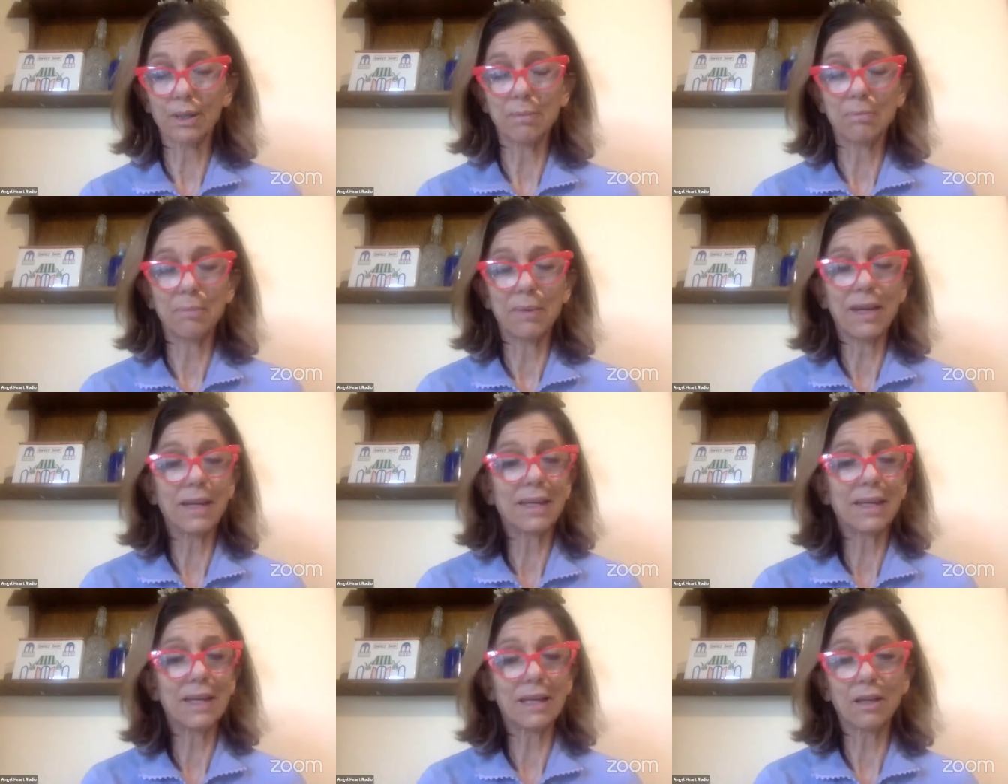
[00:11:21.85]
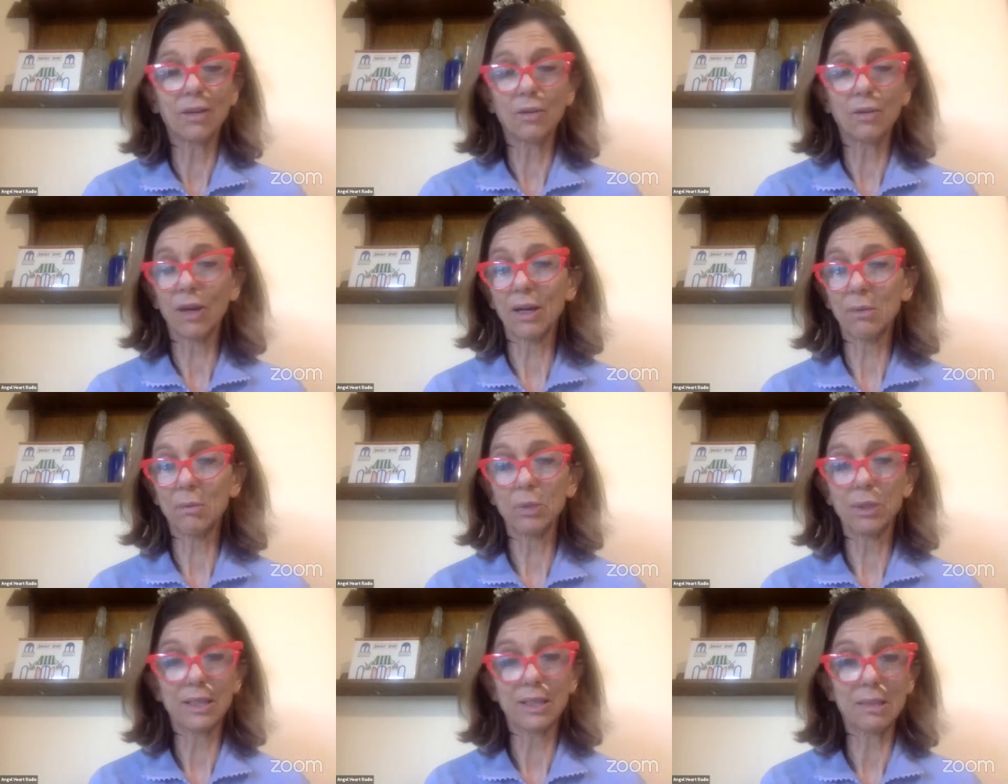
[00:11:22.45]
Many
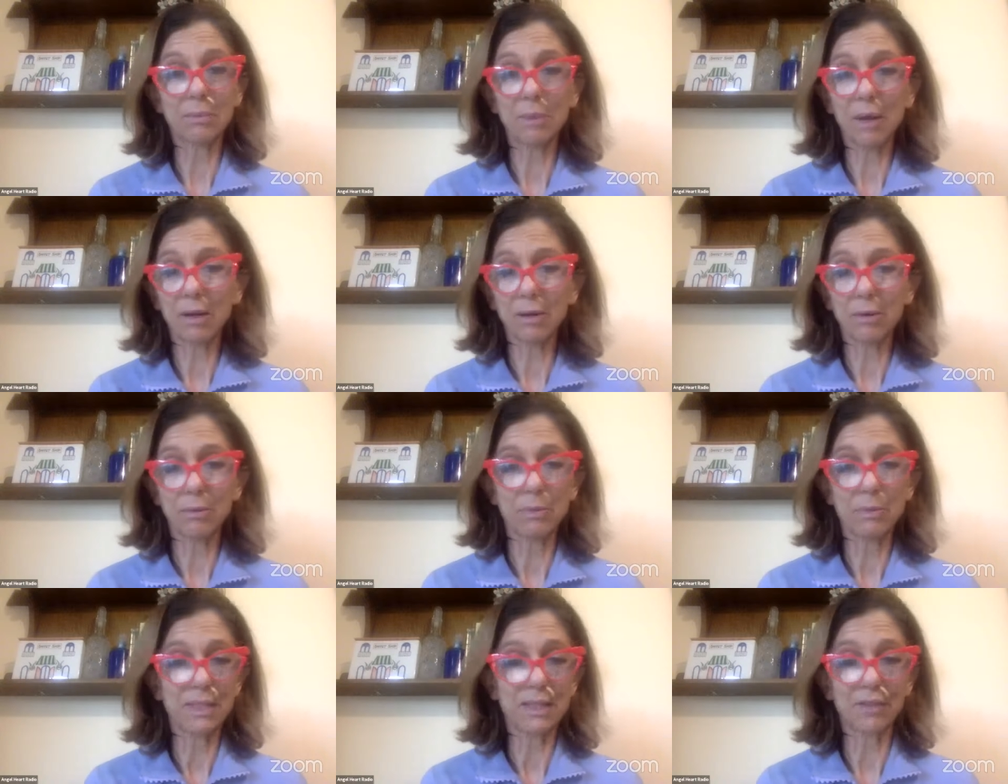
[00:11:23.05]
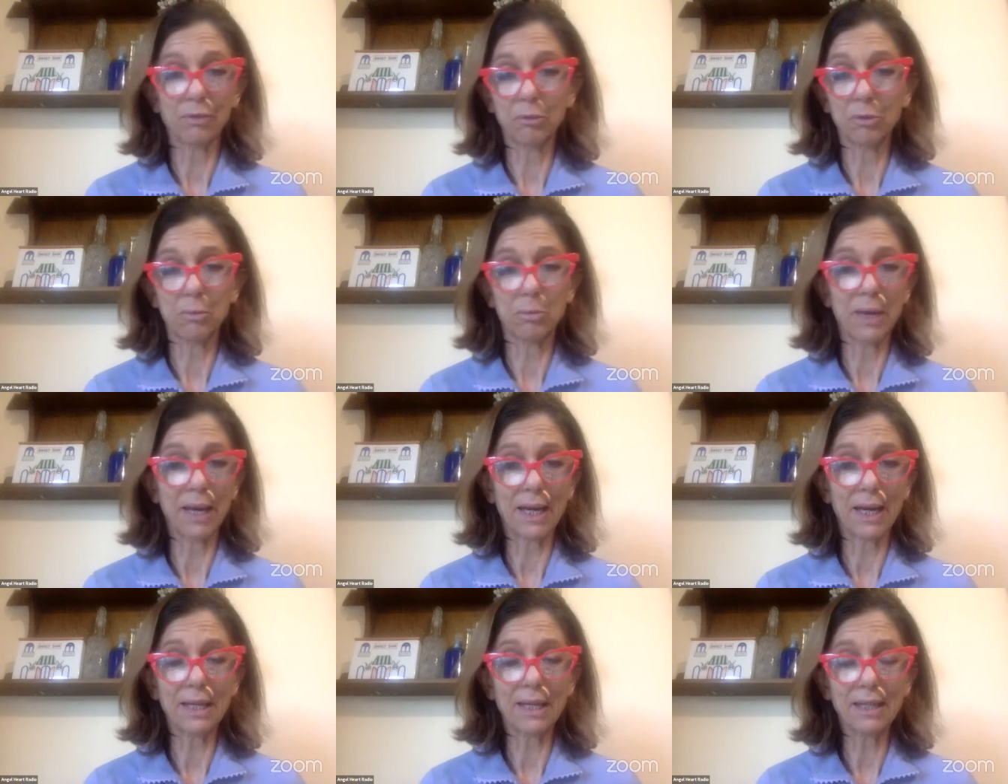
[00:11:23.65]
incredible experiments have been
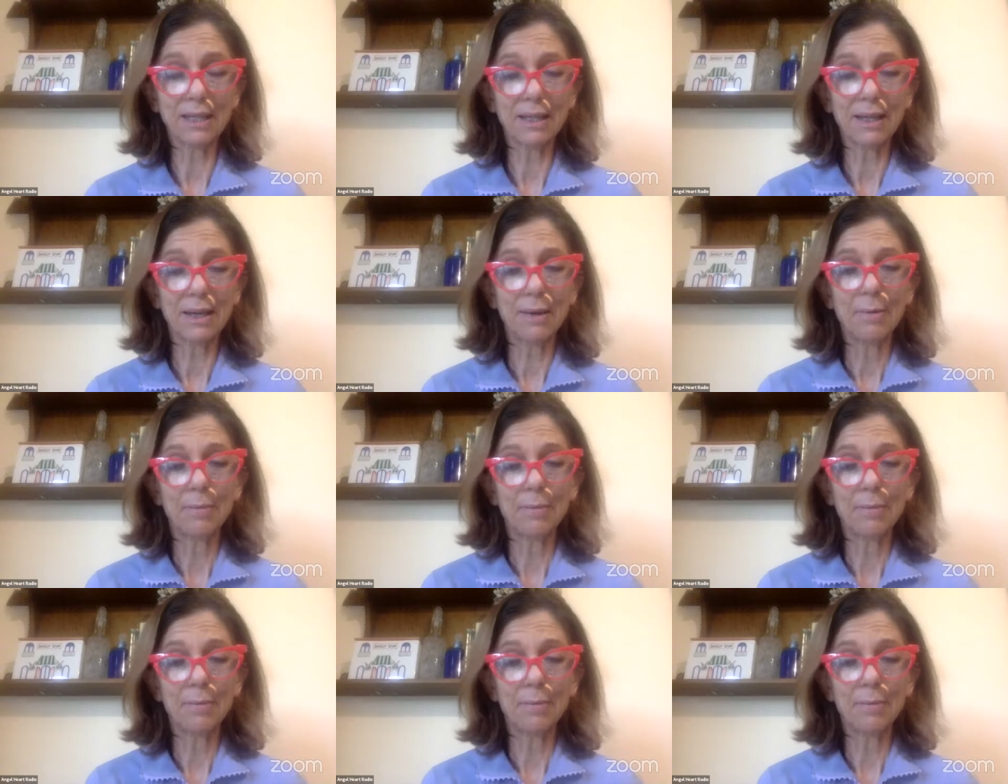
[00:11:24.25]
made